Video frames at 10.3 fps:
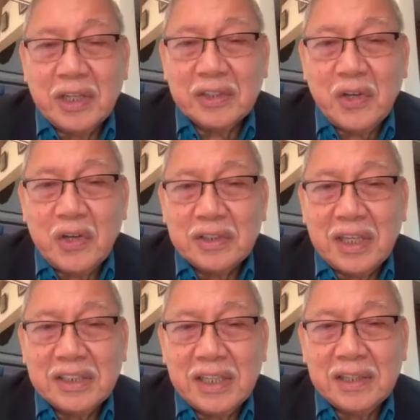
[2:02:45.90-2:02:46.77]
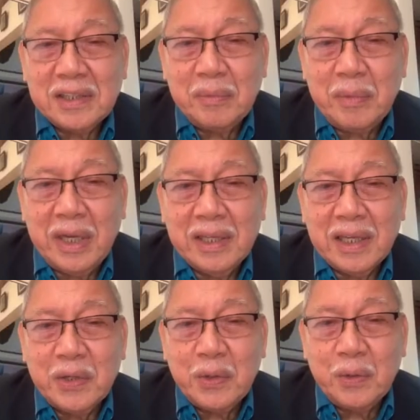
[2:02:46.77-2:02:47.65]
the talk, does that mean
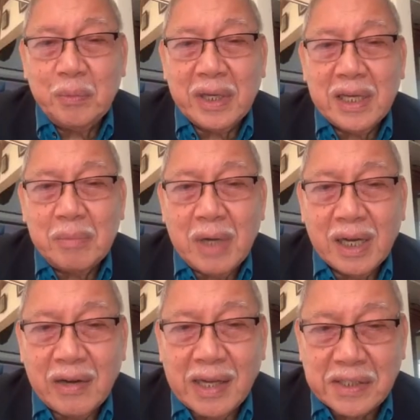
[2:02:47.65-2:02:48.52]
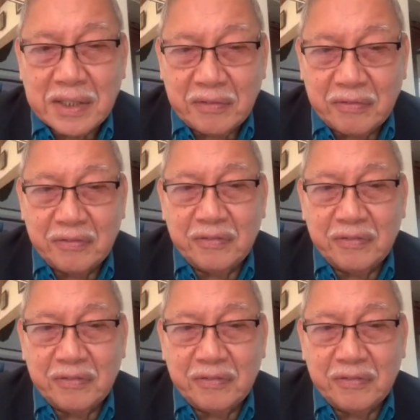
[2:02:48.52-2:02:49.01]
that you become aggressive?